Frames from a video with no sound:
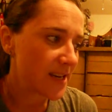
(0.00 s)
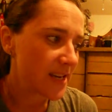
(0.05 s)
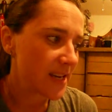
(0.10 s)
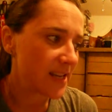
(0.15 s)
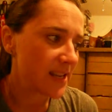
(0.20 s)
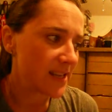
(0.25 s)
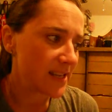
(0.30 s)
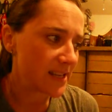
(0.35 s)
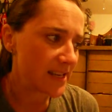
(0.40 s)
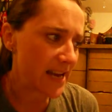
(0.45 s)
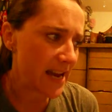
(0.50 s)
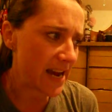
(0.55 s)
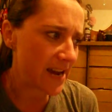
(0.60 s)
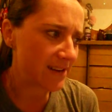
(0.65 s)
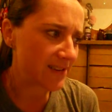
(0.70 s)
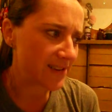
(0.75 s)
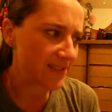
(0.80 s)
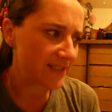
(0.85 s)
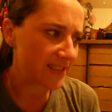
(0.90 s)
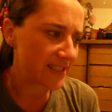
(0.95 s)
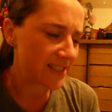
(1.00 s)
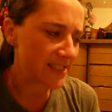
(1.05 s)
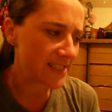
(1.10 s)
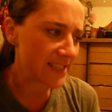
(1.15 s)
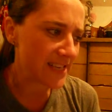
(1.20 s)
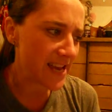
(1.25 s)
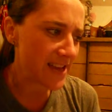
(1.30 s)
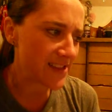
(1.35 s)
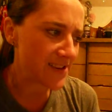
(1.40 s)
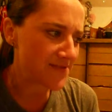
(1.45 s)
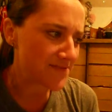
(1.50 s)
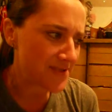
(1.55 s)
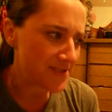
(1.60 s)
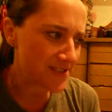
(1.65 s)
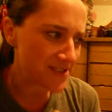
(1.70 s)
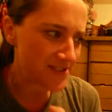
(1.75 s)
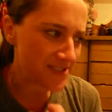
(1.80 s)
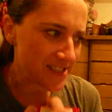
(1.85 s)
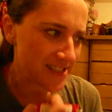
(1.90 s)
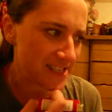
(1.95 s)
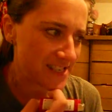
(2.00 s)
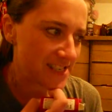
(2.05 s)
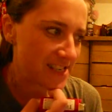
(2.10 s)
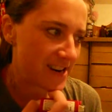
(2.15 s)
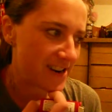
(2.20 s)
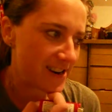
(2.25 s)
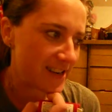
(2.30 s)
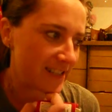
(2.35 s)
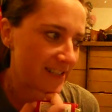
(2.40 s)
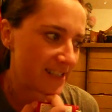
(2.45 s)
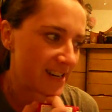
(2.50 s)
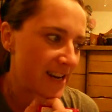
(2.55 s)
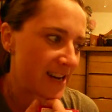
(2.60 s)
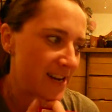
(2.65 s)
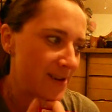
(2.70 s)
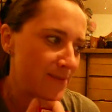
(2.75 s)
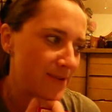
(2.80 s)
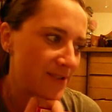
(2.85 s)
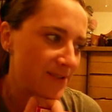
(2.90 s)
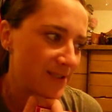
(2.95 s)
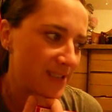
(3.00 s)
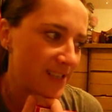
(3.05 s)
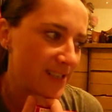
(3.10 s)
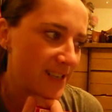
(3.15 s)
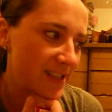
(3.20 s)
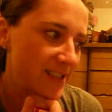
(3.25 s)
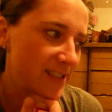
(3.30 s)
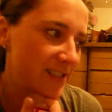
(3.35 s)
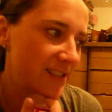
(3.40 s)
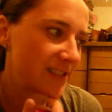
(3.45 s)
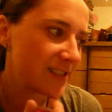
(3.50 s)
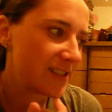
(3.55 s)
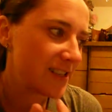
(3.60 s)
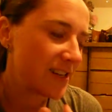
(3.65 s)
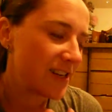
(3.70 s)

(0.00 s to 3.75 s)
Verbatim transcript: in the now of it together, mutually sharing time with one another.